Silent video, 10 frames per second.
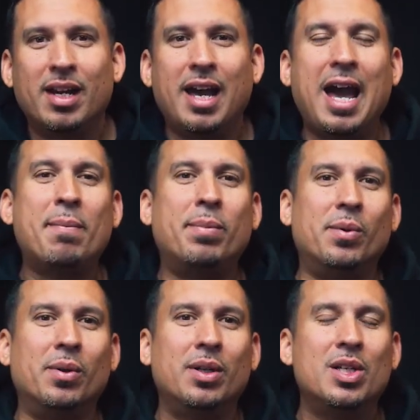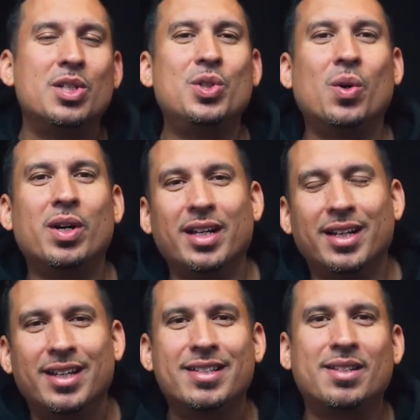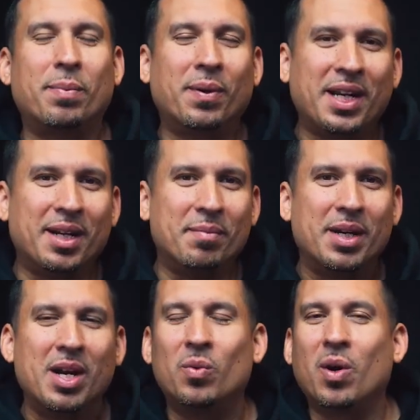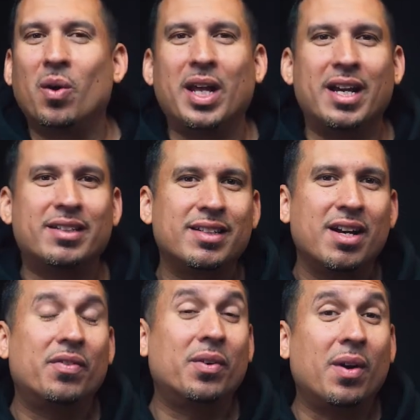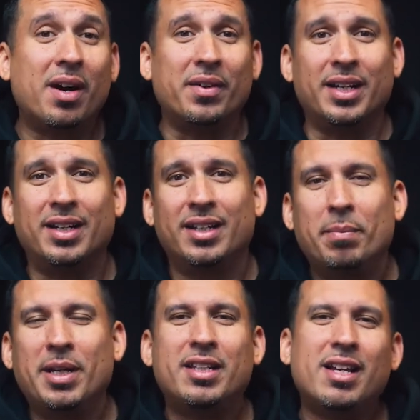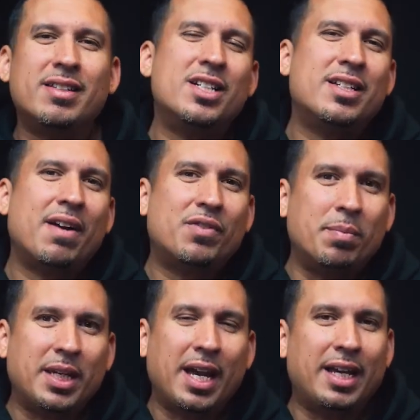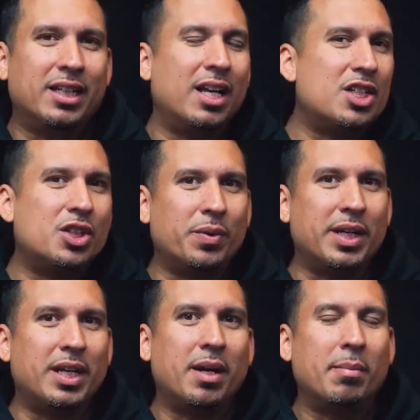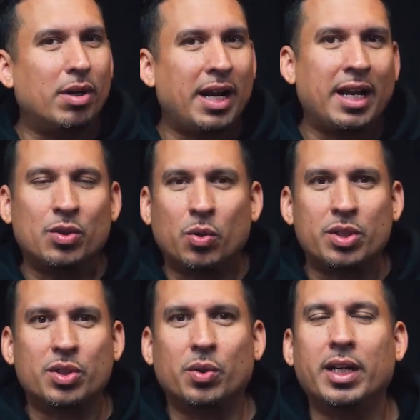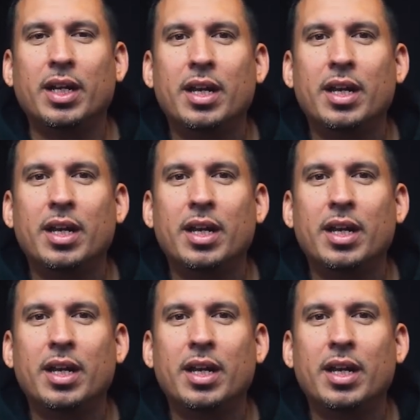Apple, Jordan, Supreme, Rolex, Ferrari. But it doesn't just have to be a luxury brand or story.